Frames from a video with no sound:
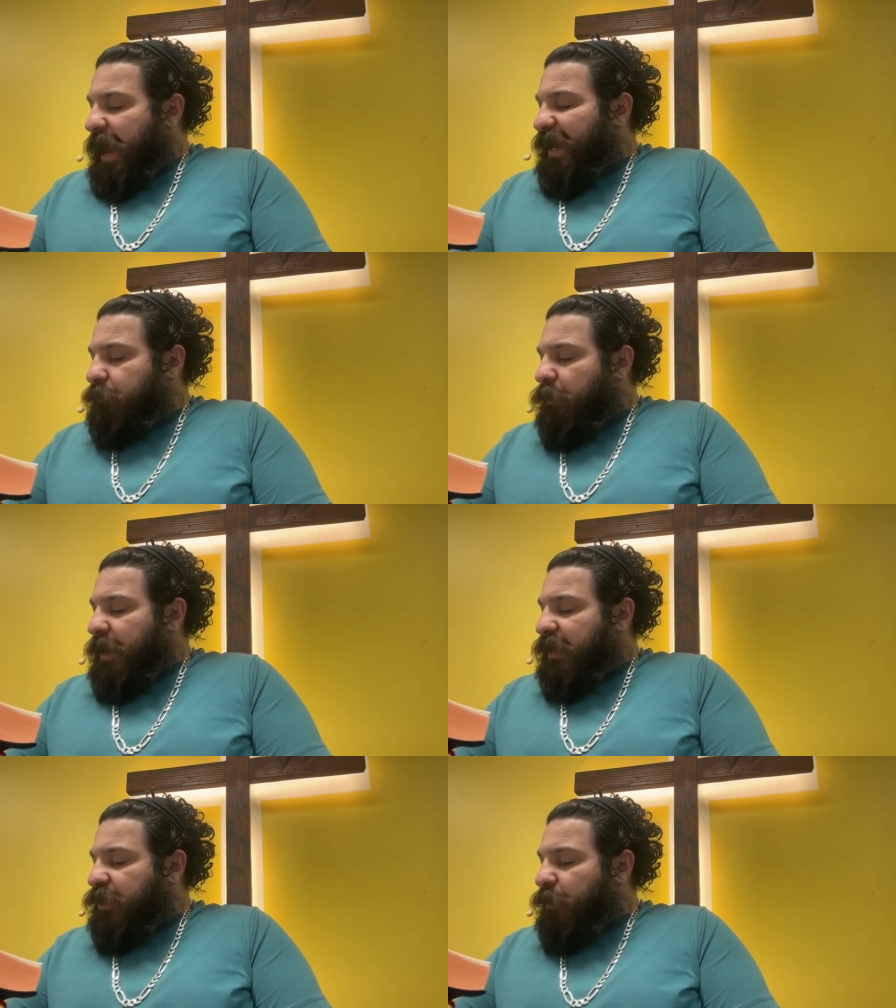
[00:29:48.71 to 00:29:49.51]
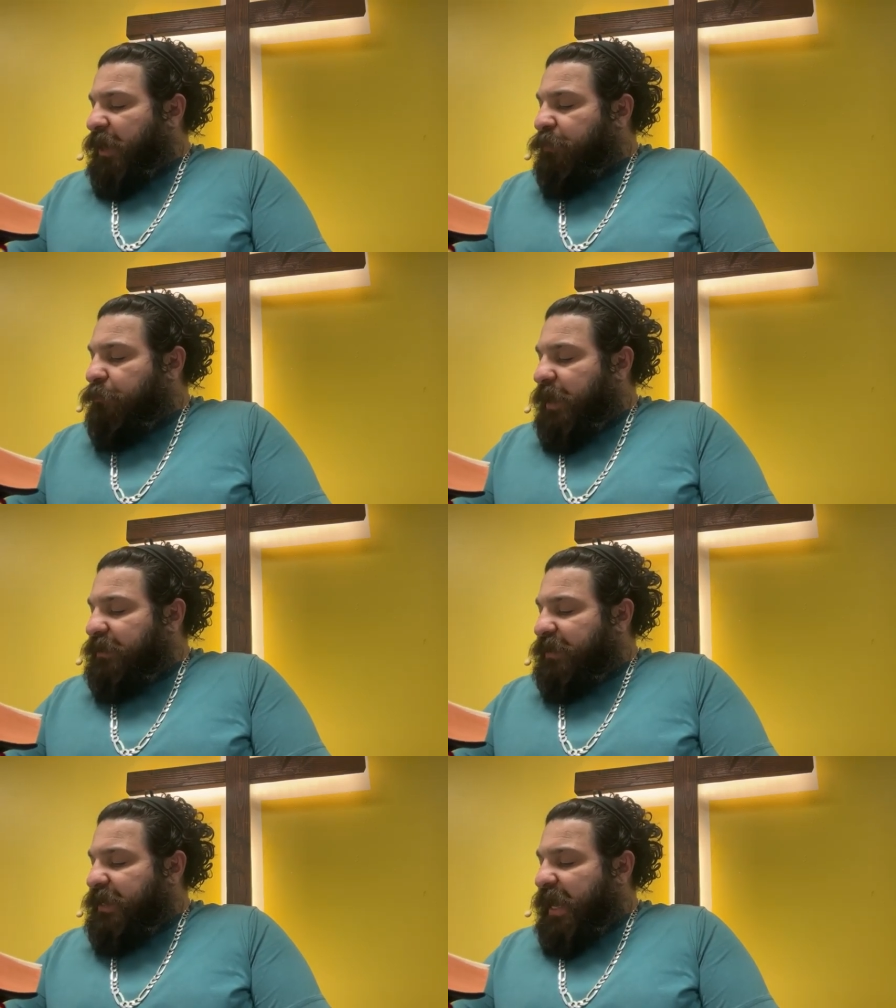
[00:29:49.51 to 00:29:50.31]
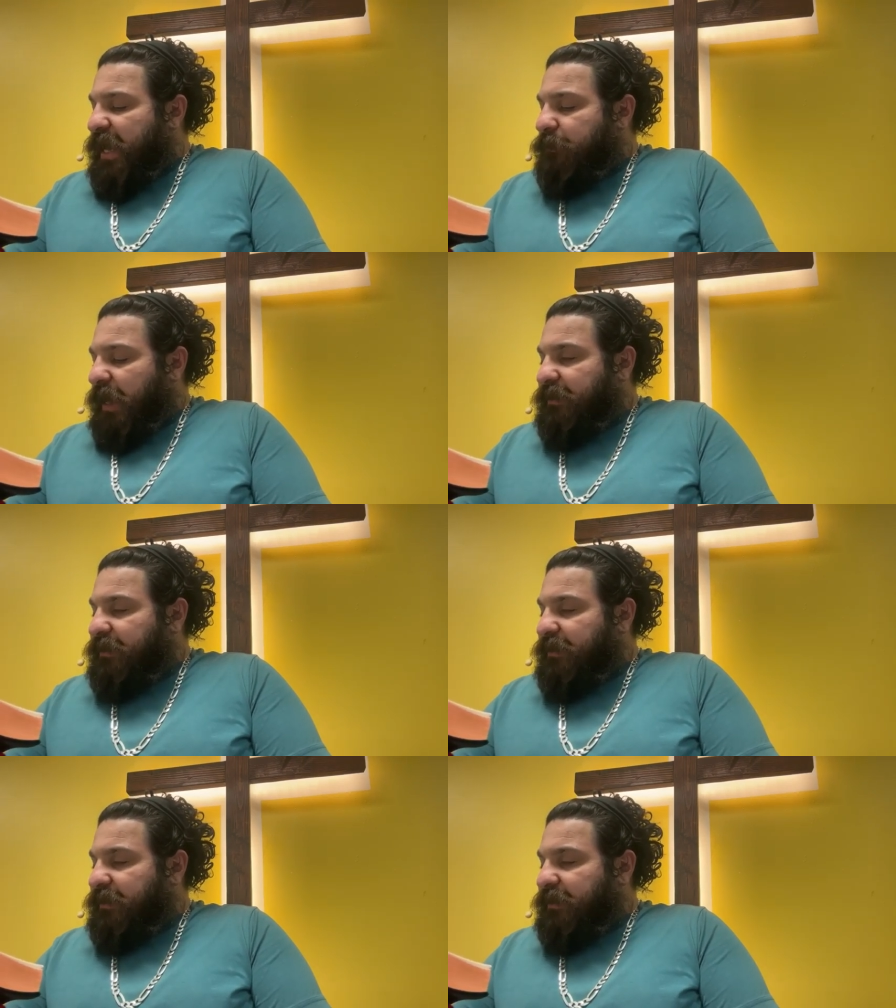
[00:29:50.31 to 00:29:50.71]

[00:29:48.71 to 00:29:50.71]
And I will make you a great name,